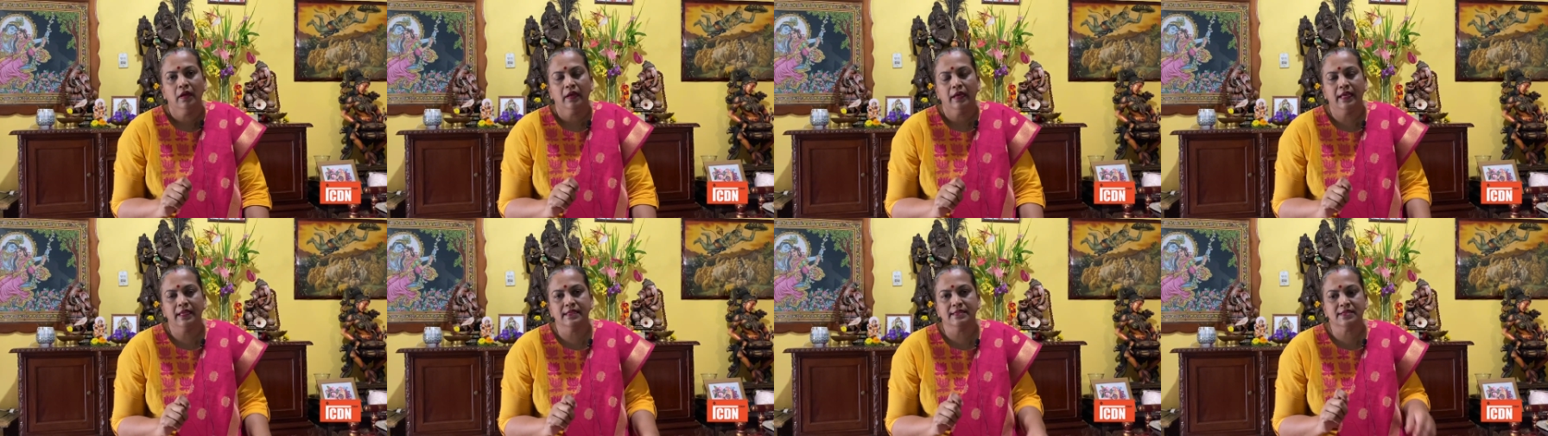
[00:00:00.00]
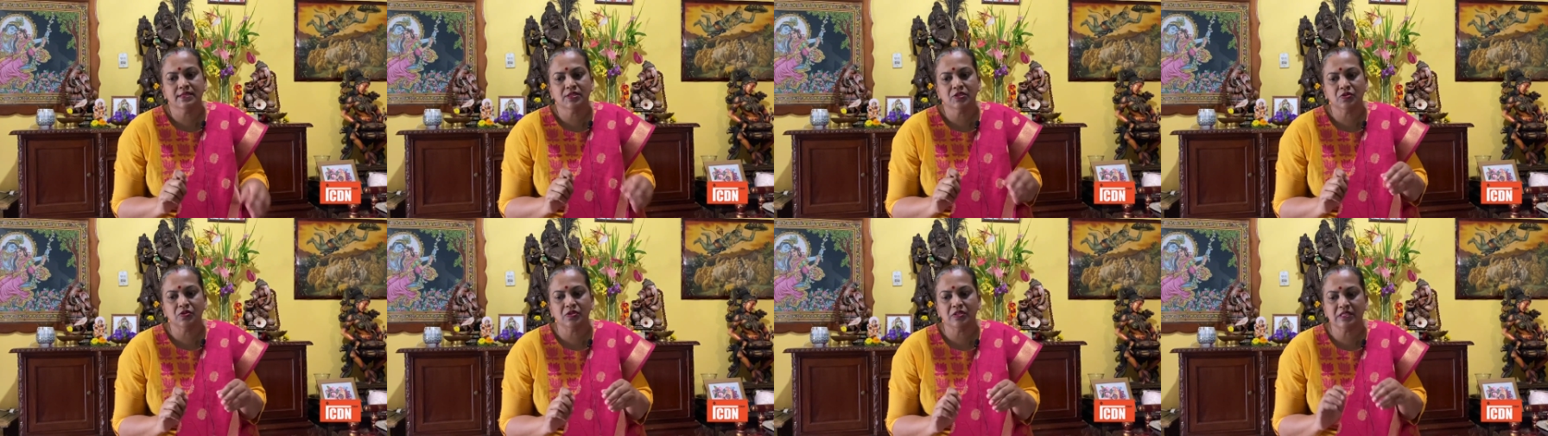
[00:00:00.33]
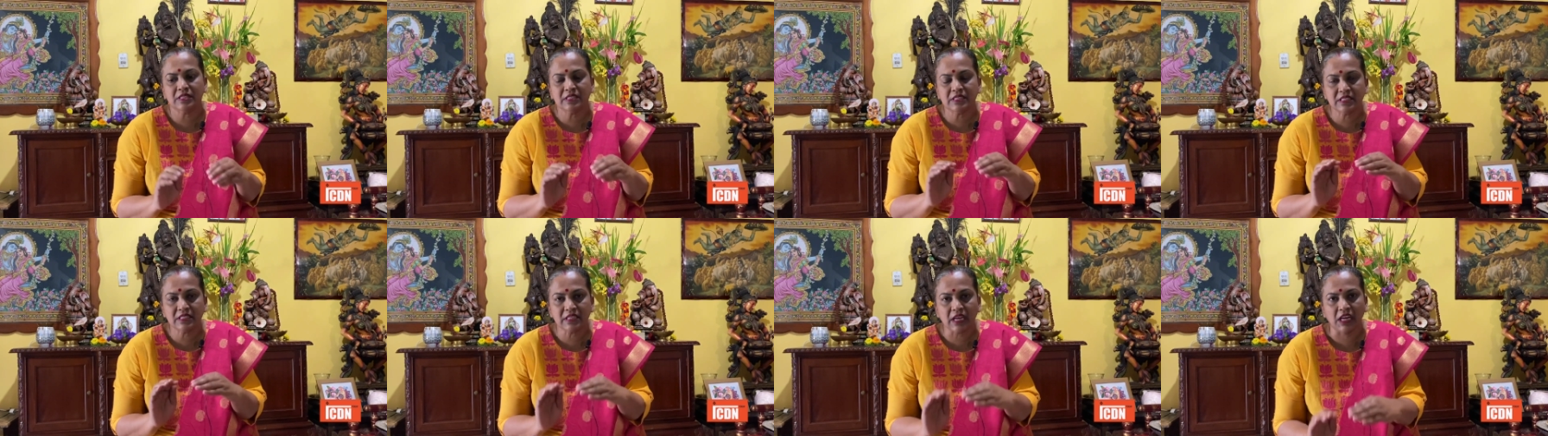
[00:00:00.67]
is to
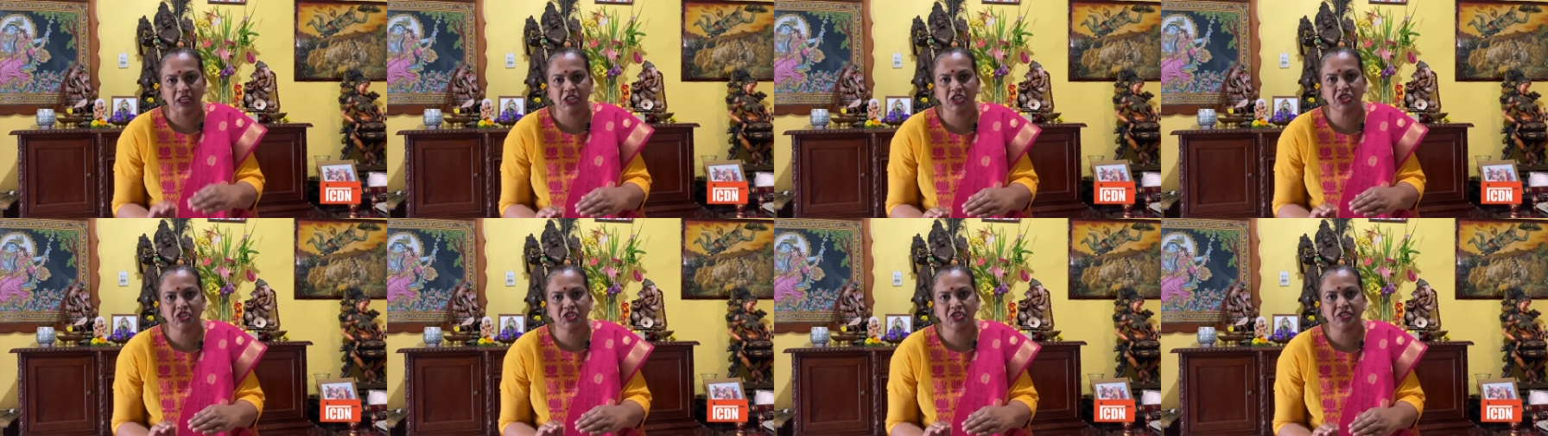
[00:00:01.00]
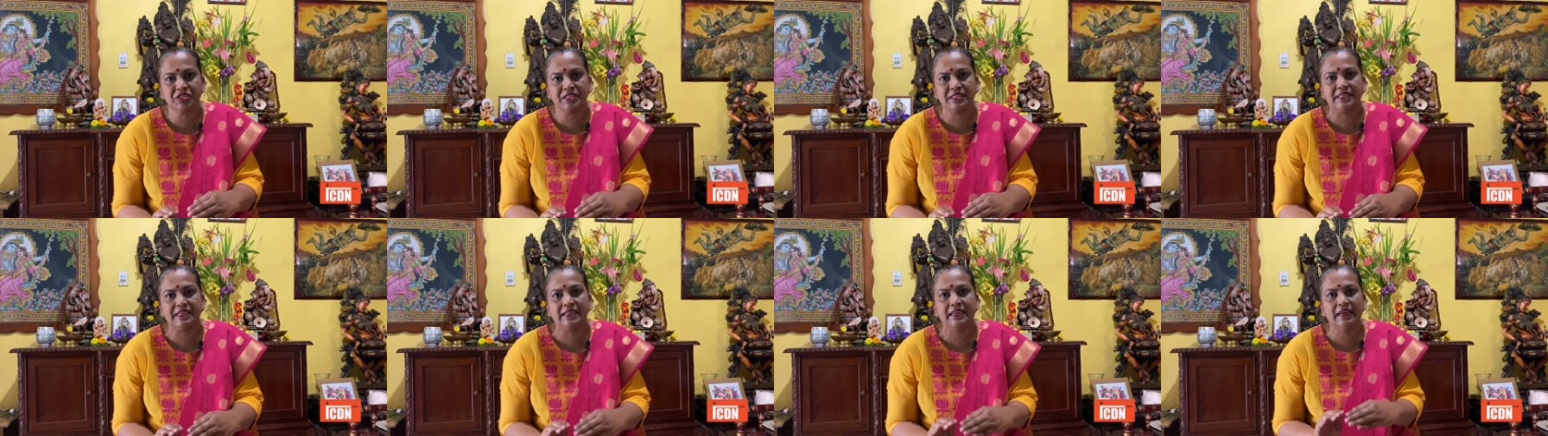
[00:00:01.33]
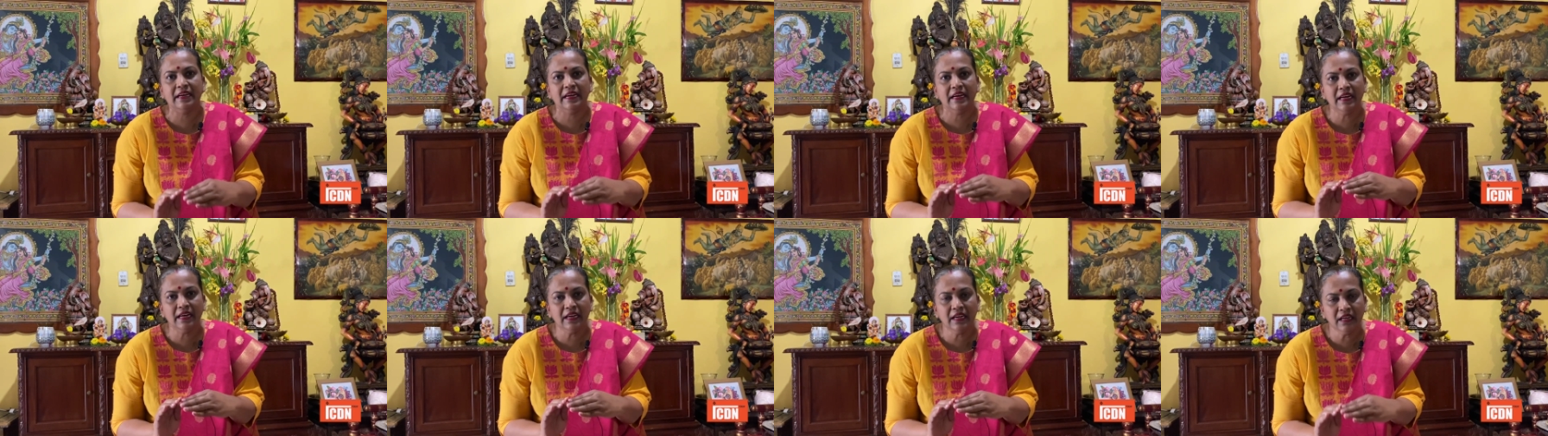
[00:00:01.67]
touch the
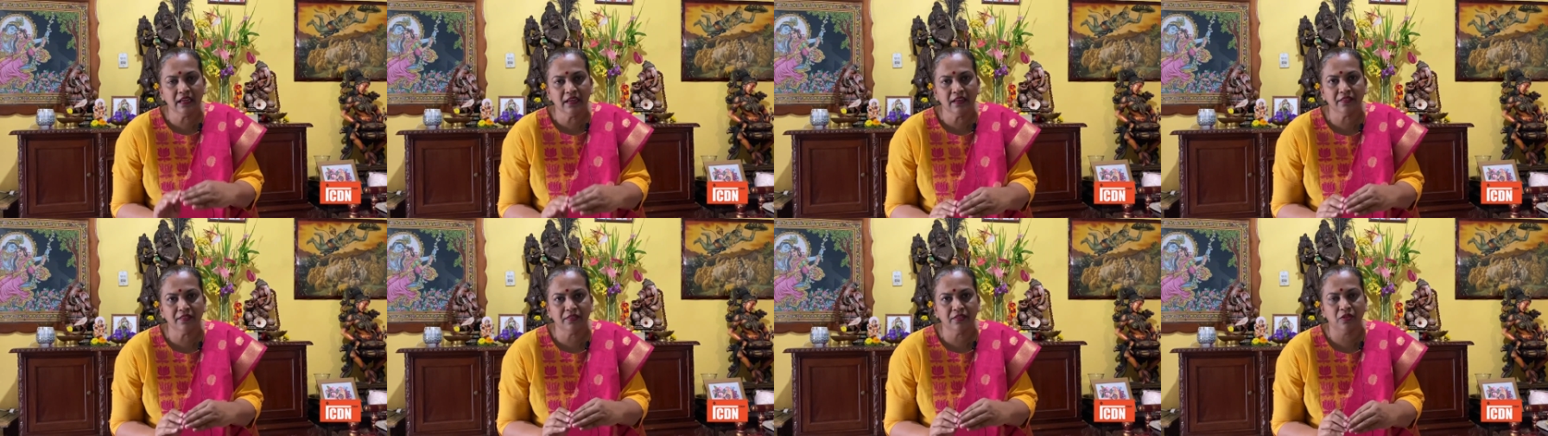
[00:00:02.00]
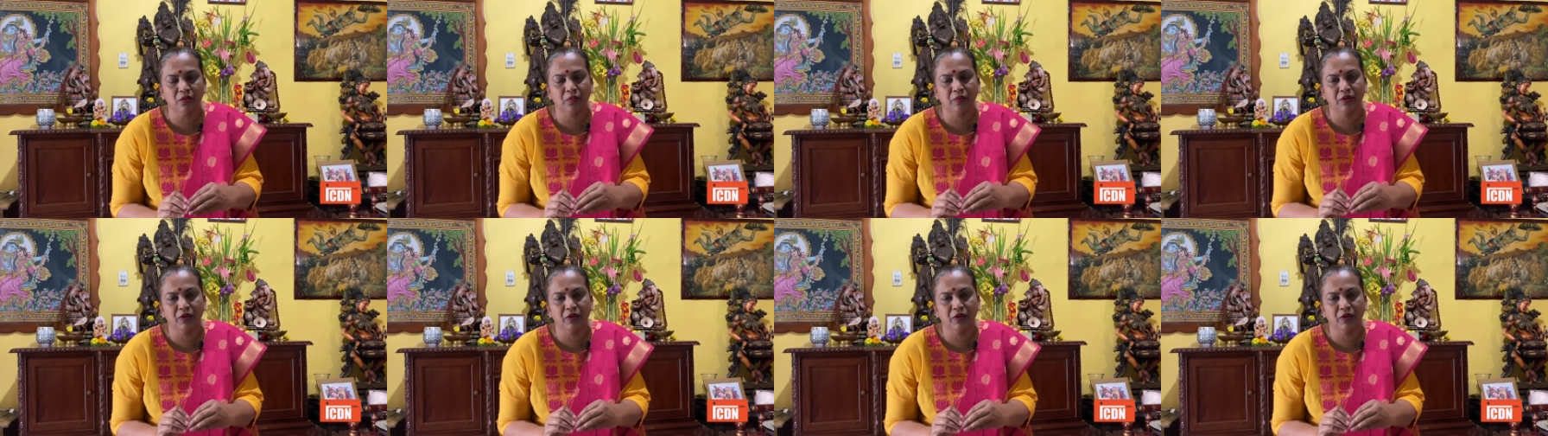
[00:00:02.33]
earth with